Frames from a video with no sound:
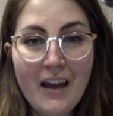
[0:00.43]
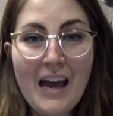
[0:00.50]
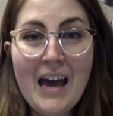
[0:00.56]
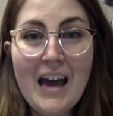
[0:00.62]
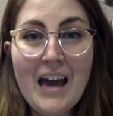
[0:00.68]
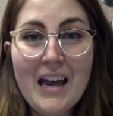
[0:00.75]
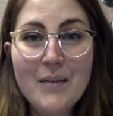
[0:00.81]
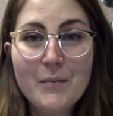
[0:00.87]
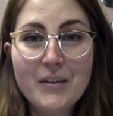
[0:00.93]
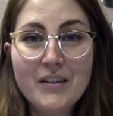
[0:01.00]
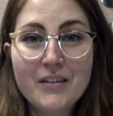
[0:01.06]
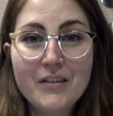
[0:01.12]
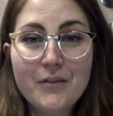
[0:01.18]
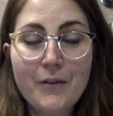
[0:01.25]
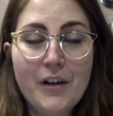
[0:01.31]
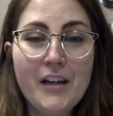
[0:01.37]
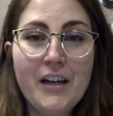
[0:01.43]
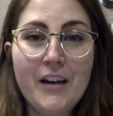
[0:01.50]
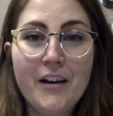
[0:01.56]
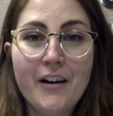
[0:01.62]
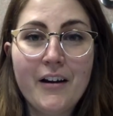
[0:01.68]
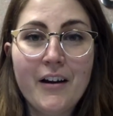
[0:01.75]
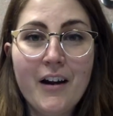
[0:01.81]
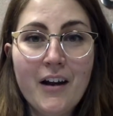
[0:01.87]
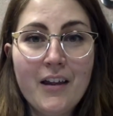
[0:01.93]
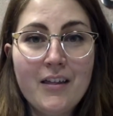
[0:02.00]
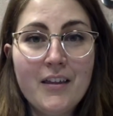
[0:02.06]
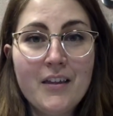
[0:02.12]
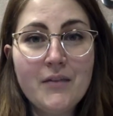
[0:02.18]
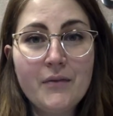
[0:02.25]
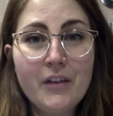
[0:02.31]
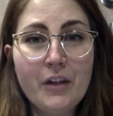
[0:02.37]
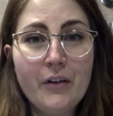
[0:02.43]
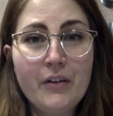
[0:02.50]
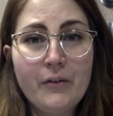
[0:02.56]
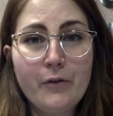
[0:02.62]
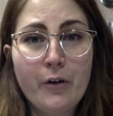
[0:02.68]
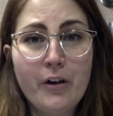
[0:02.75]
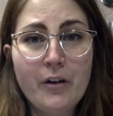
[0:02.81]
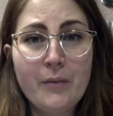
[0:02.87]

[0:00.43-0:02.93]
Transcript: Hi, Mrs. Nguyen here. This video is going